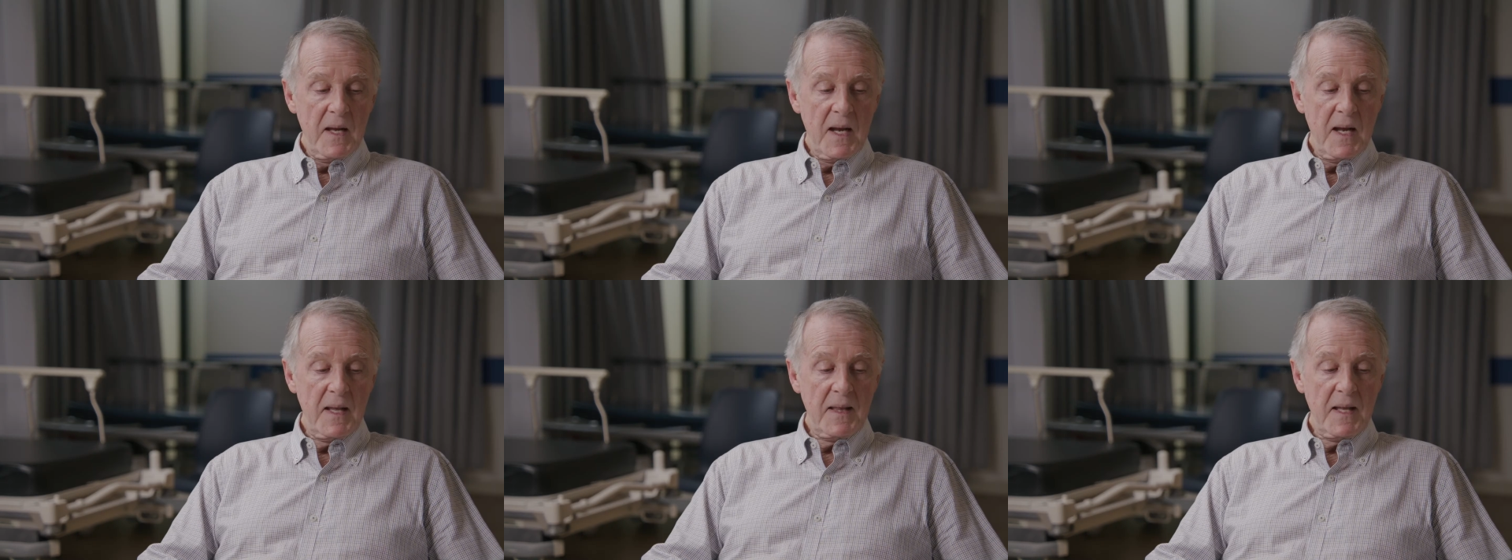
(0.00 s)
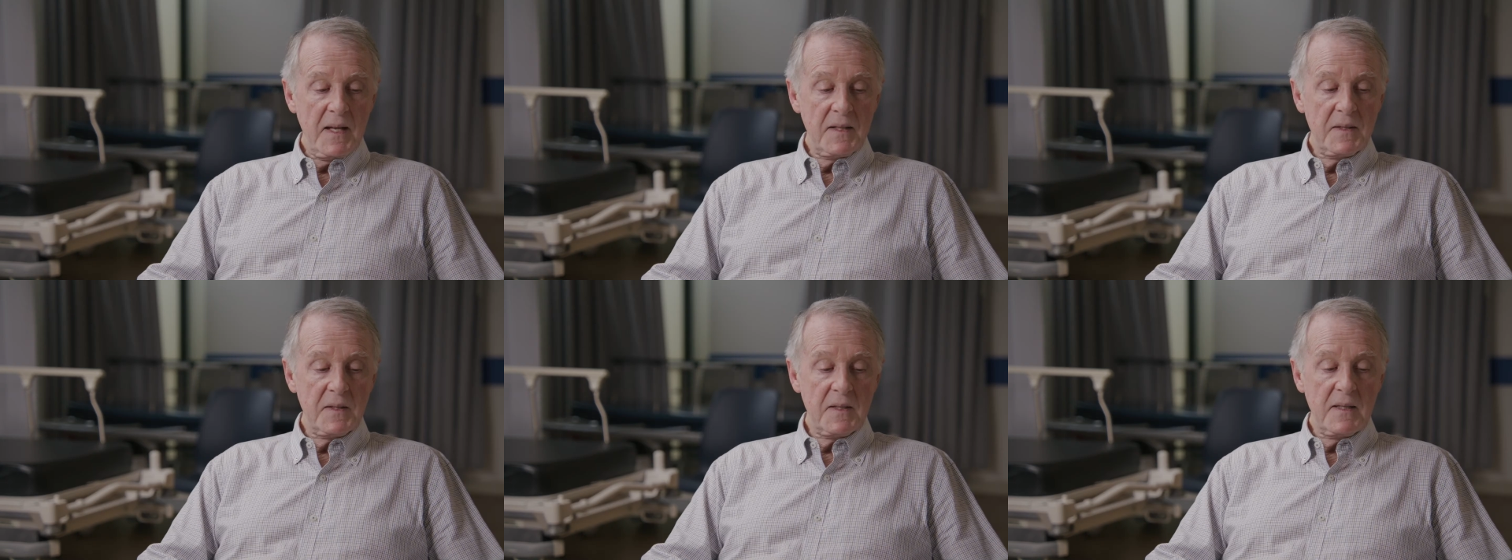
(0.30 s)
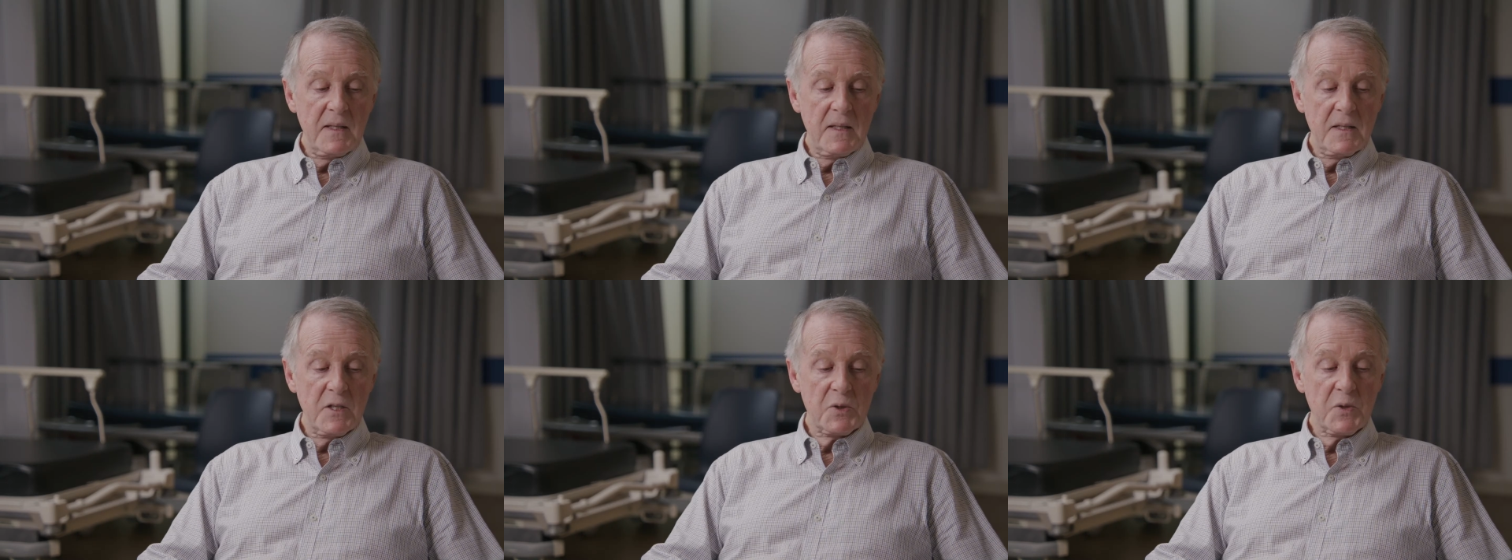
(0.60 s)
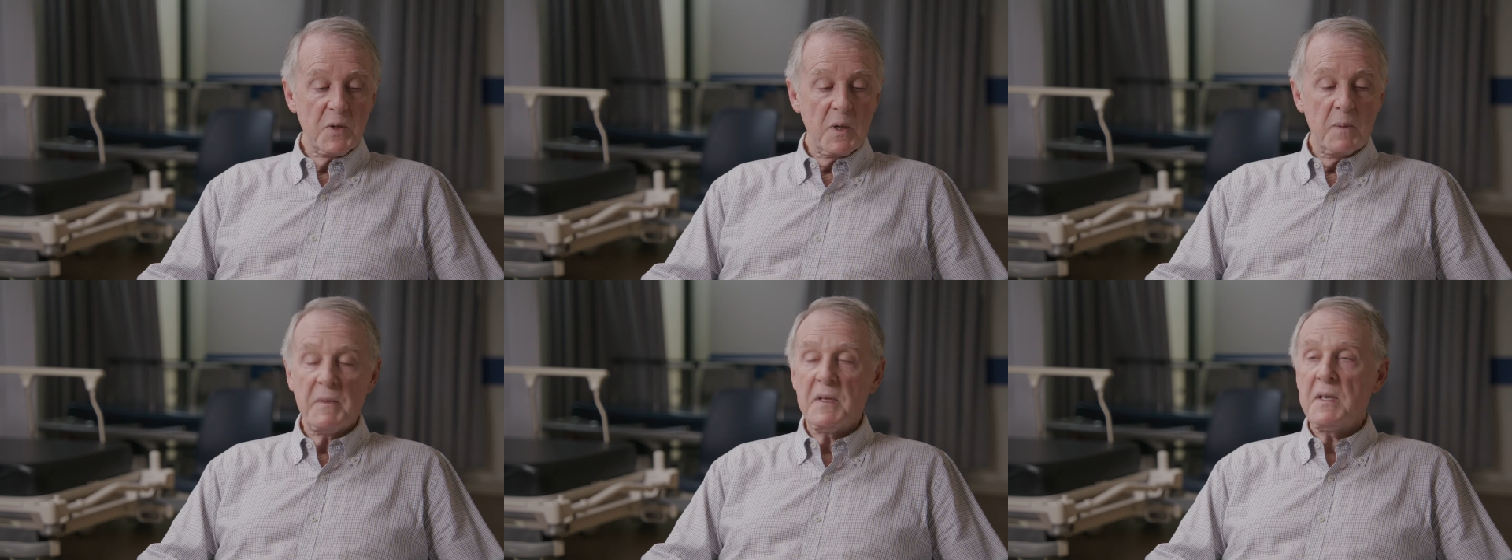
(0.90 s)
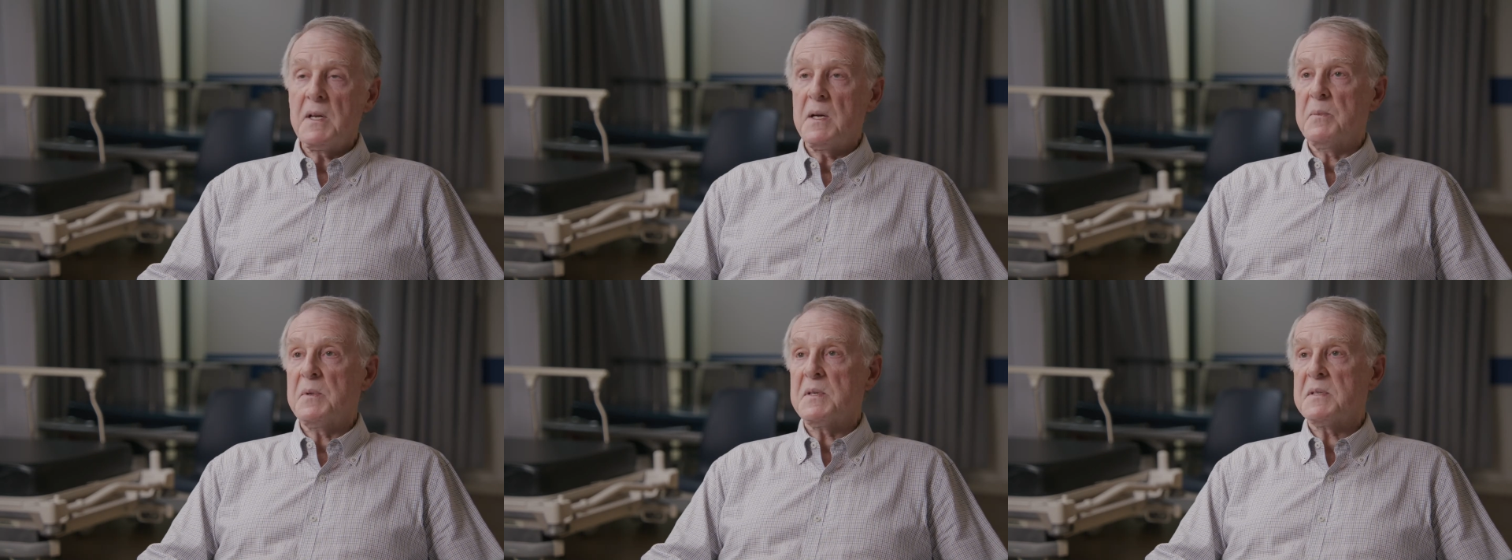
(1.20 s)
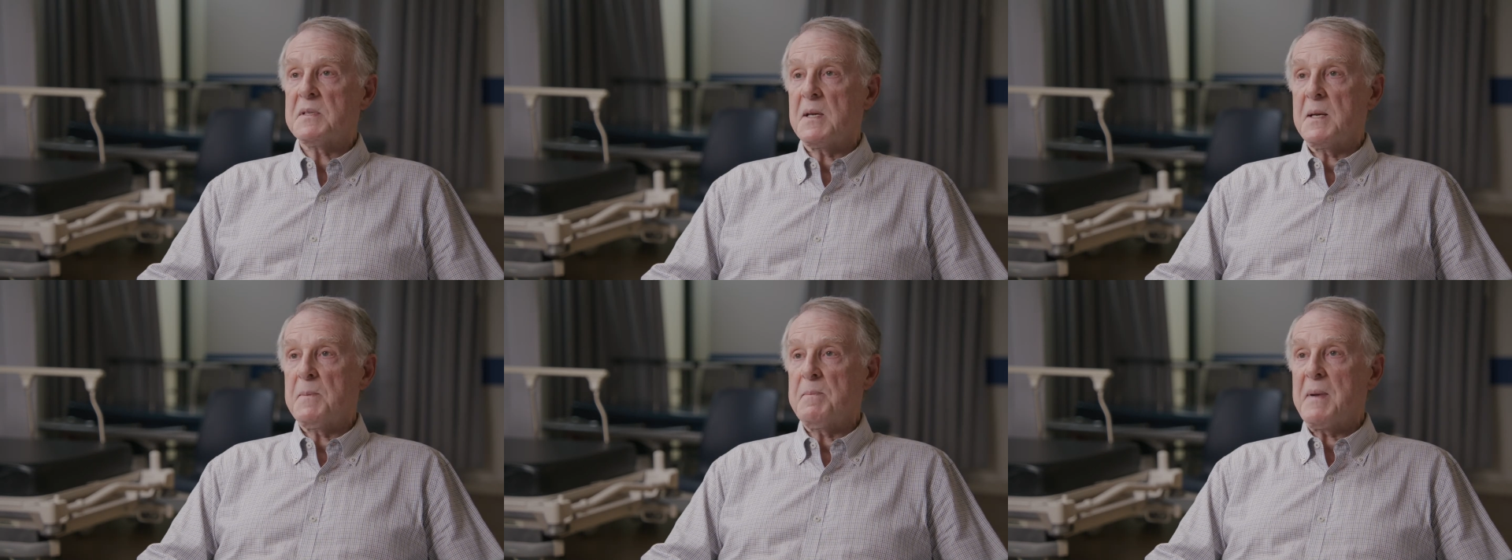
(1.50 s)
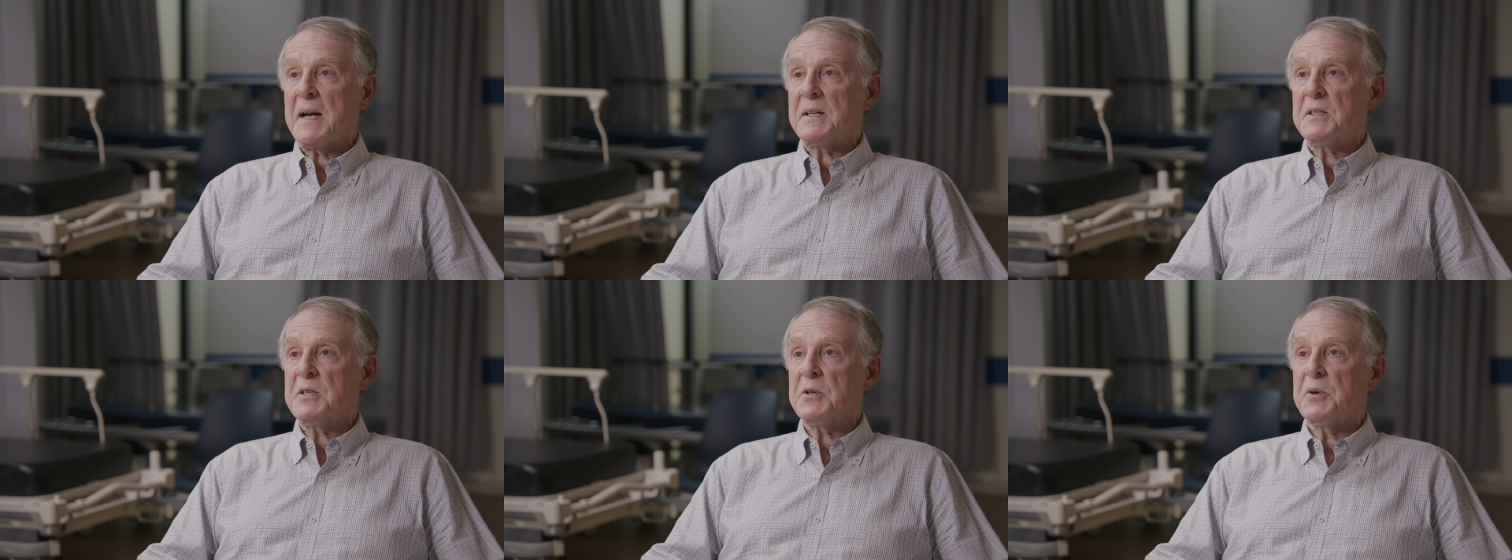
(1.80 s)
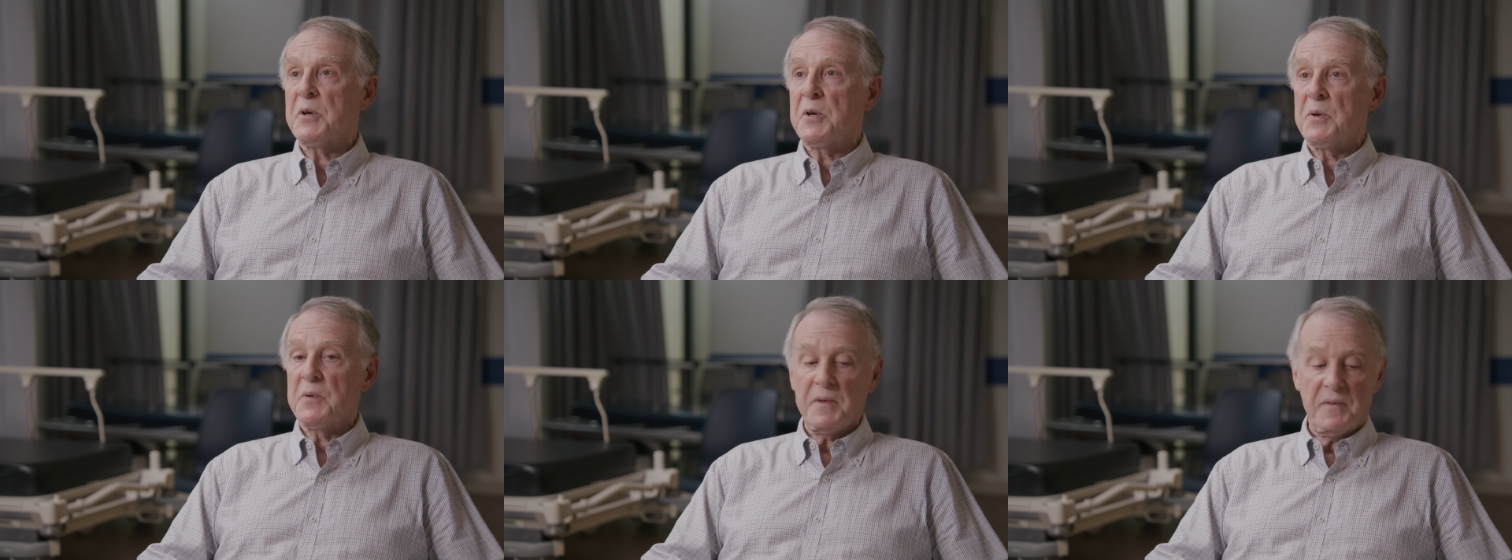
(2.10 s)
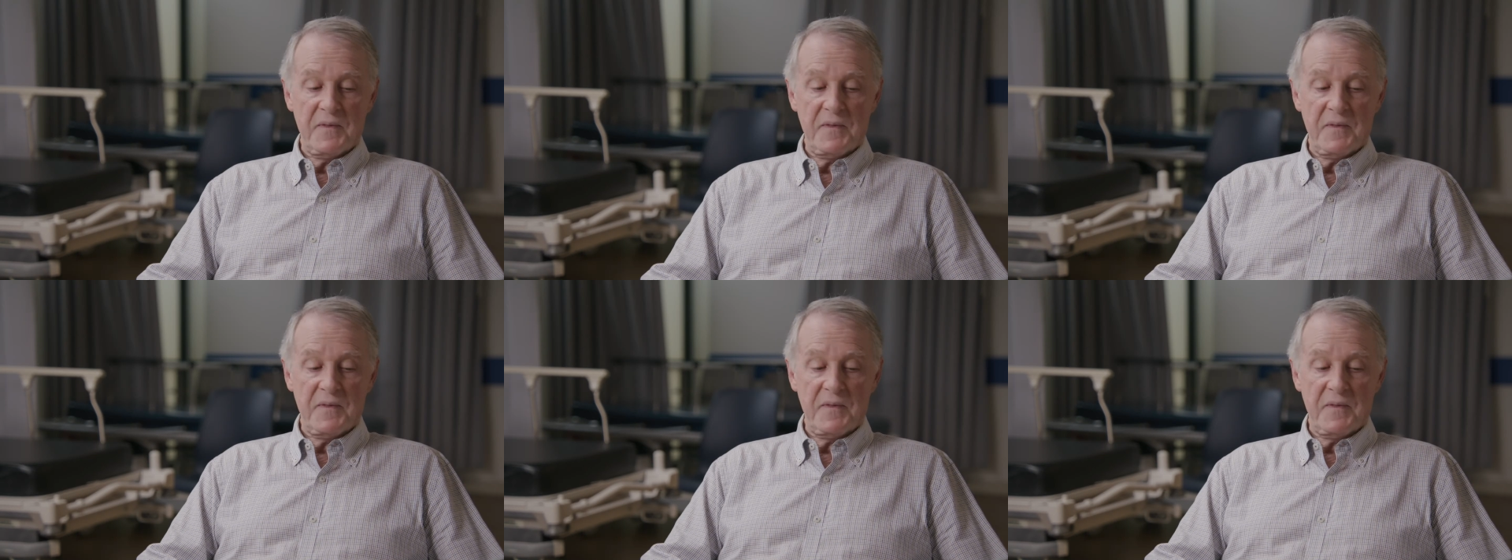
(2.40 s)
and they determined it was a bacterial